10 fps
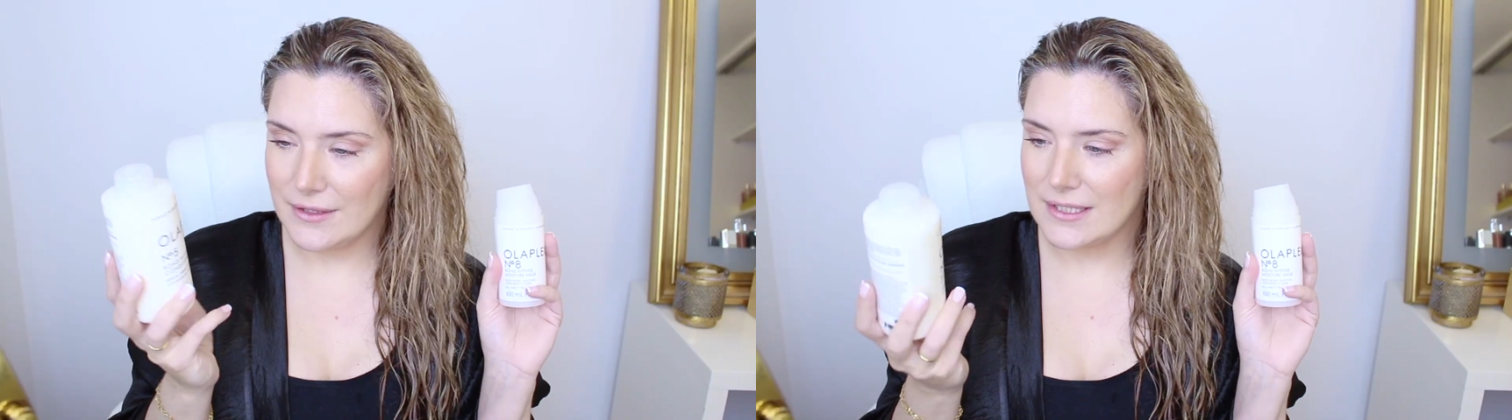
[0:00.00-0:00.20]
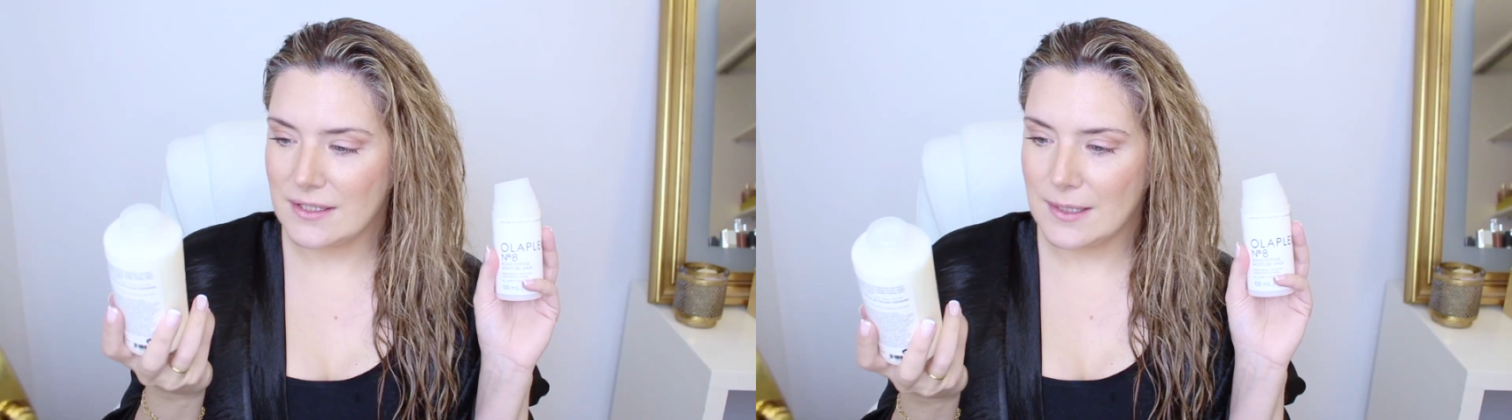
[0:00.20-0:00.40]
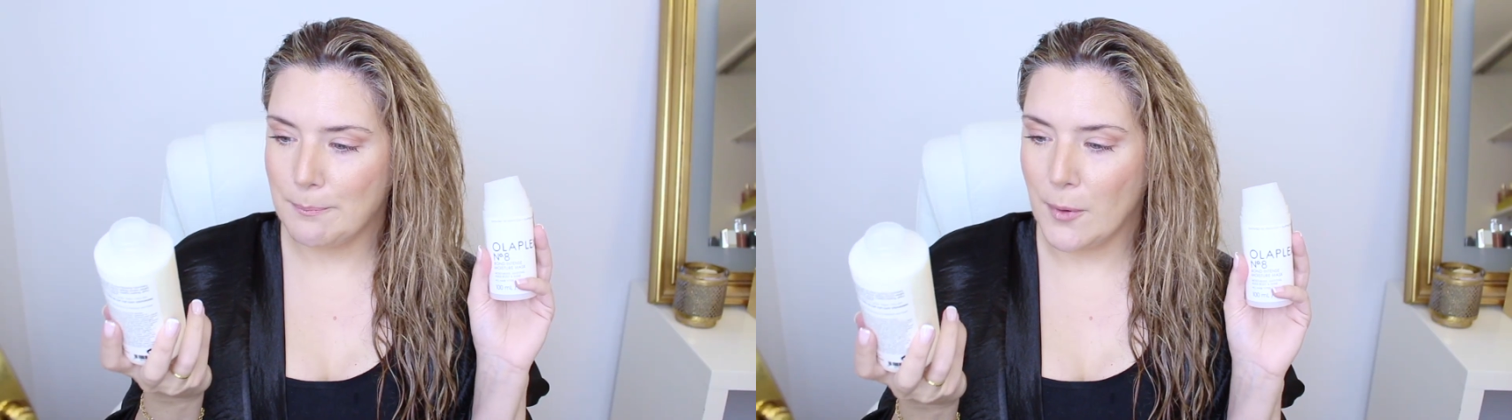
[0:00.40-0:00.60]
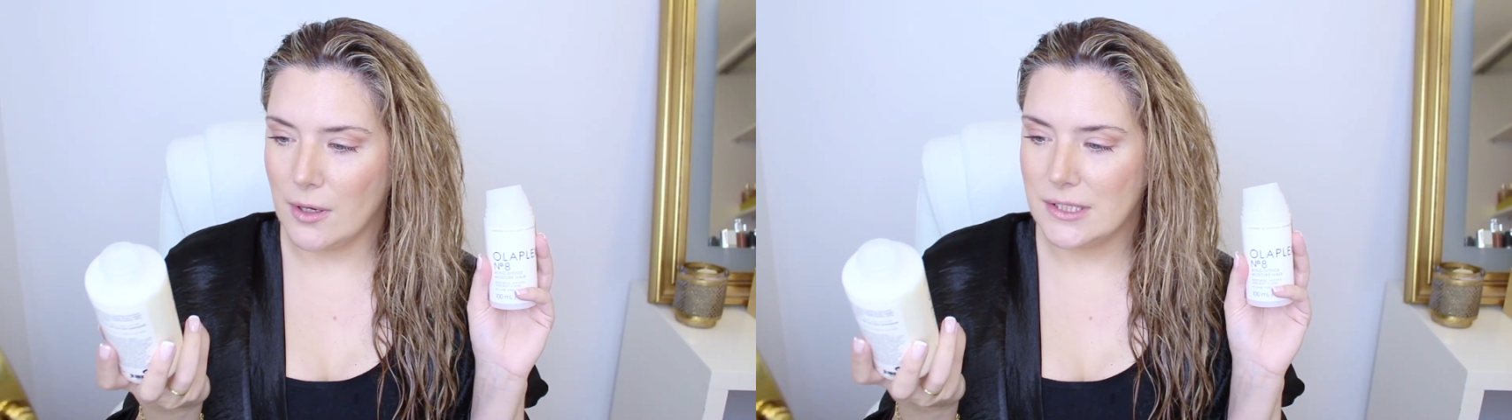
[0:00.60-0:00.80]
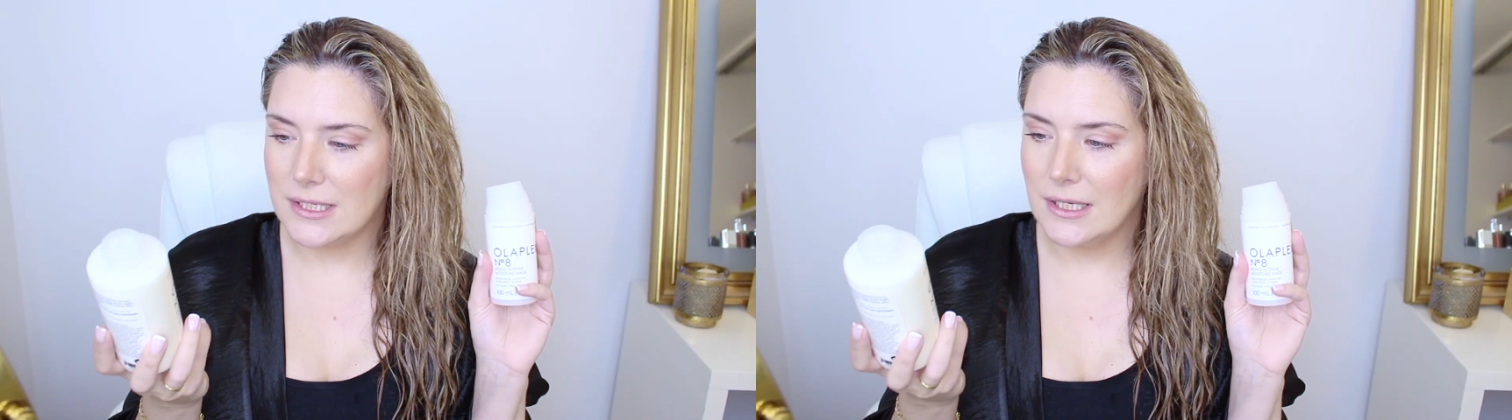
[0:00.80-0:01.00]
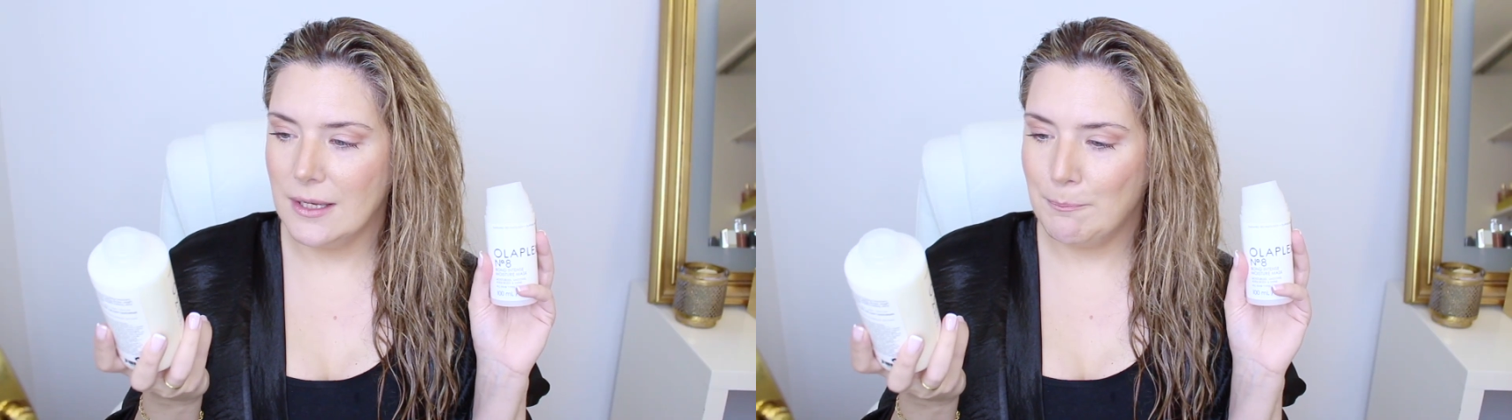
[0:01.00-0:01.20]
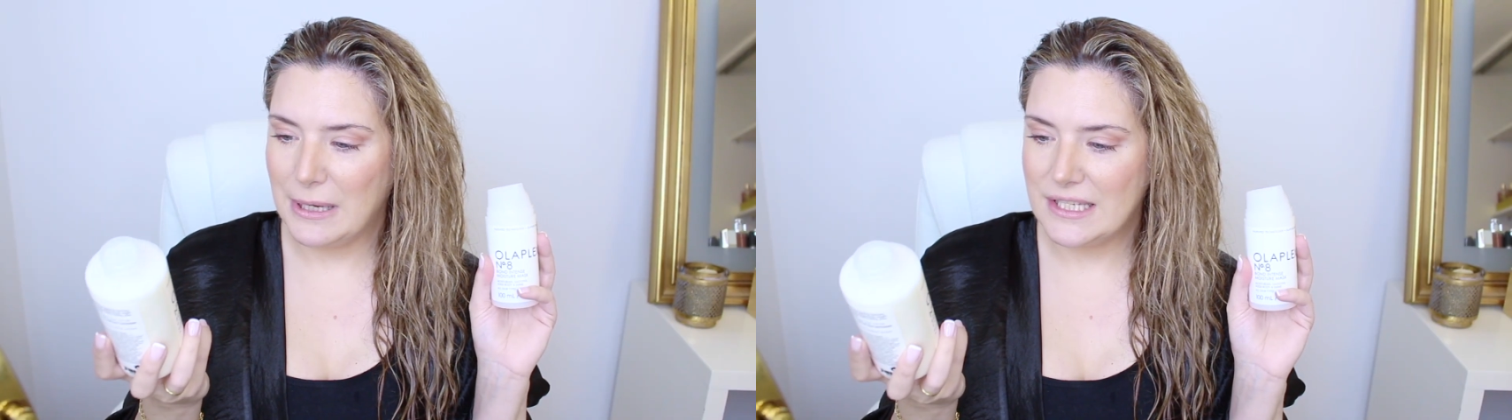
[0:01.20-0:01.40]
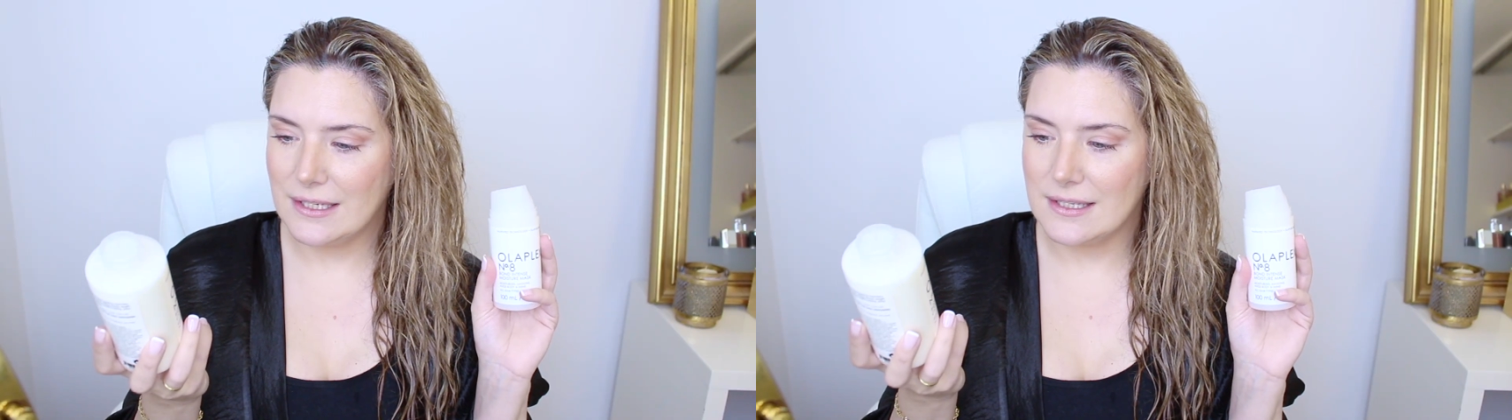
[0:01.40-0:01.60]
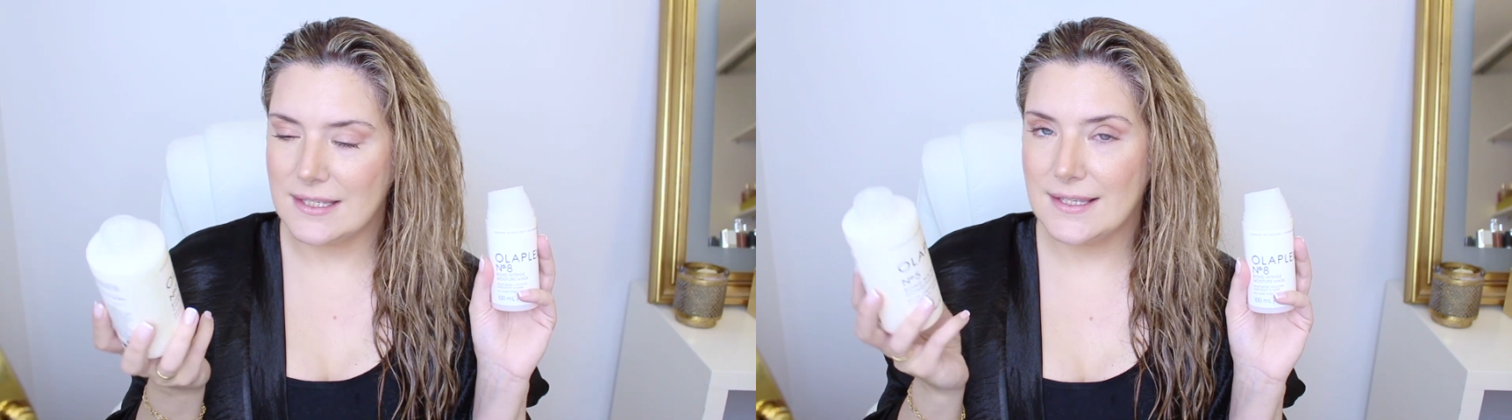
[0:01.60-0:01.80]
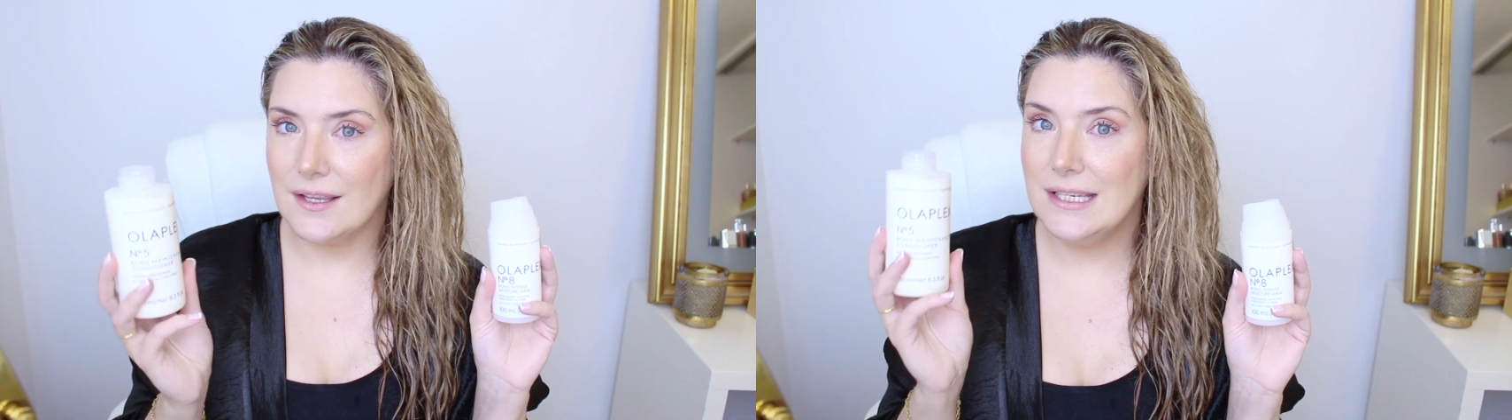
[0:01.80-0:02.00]
this is the Bond
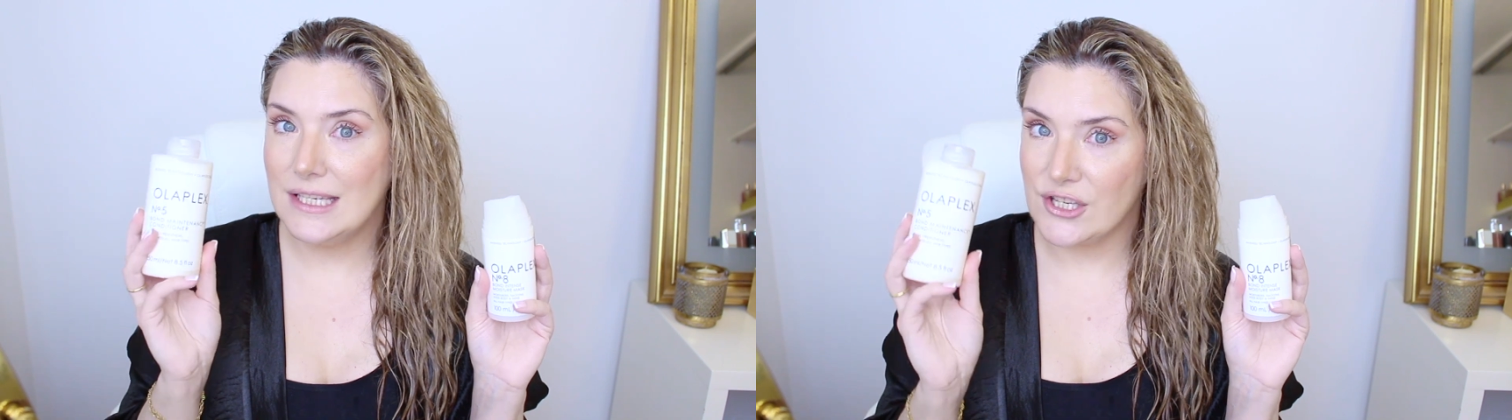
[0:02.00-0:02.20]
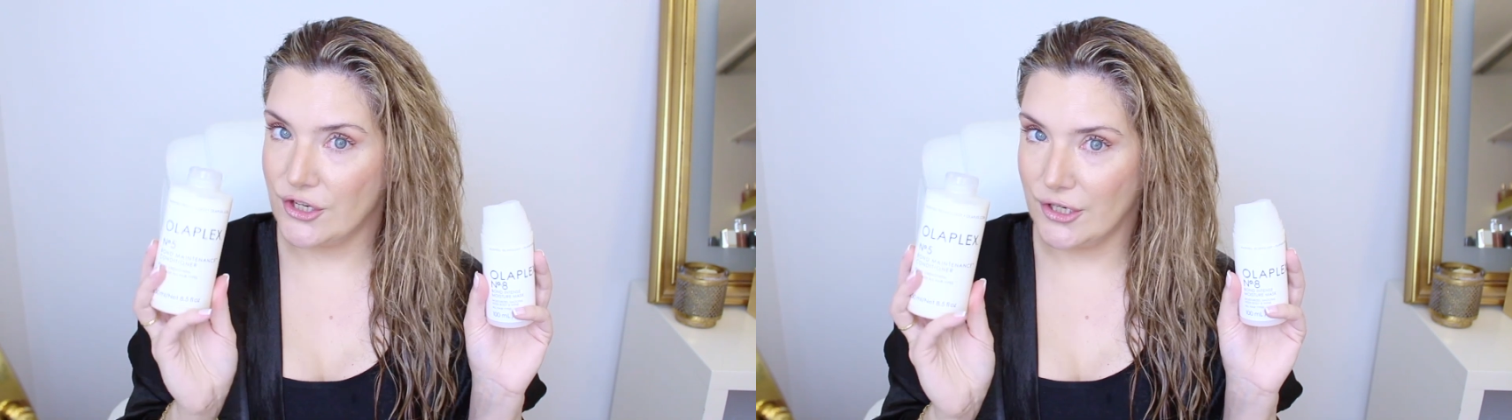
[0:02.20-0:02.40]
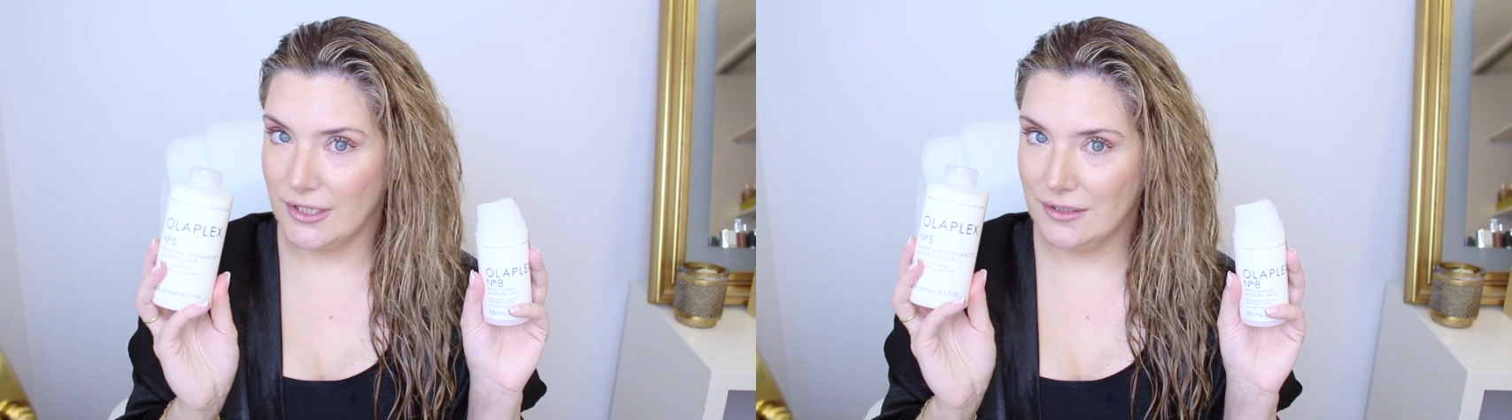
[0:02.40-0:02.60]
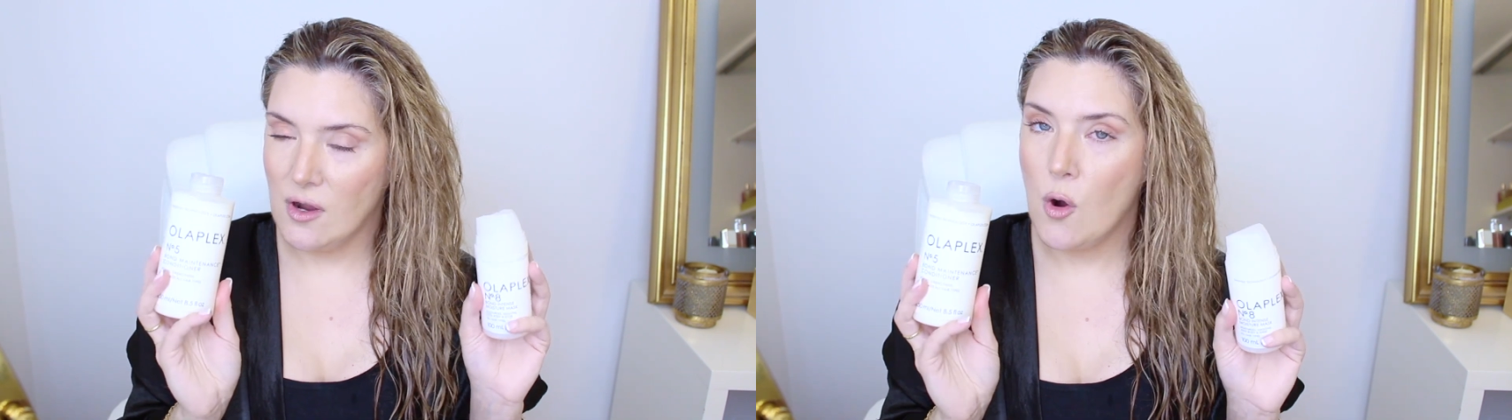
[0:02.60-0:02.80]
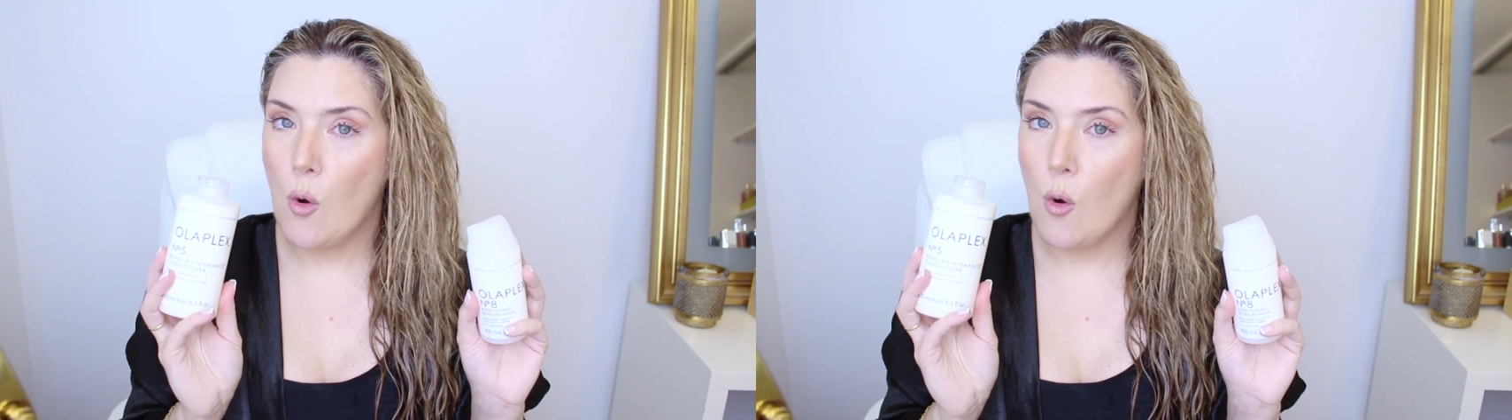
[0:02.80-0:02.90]
Maintenance Conditioner,